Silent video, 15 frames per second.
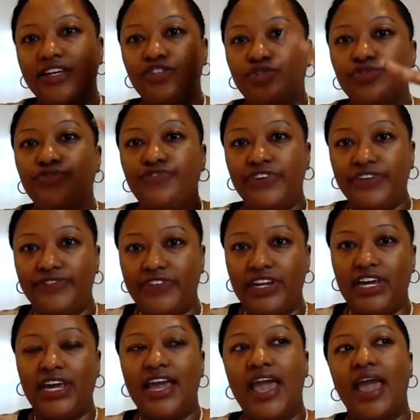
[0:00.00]
that
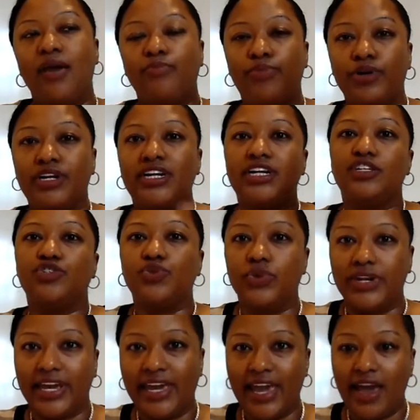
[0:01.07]
$250 and put it into
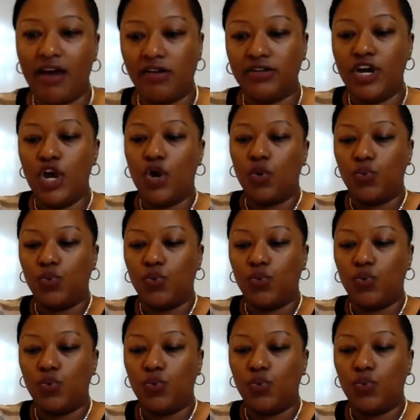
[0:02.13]
an account